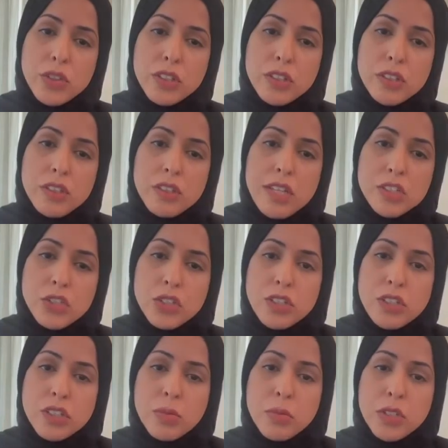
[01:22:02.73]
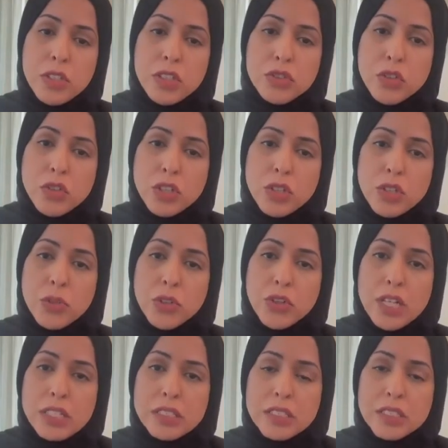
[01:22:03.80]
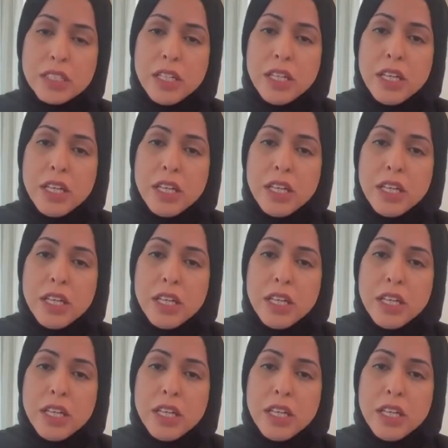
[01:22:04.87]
National Committees for Human Rights,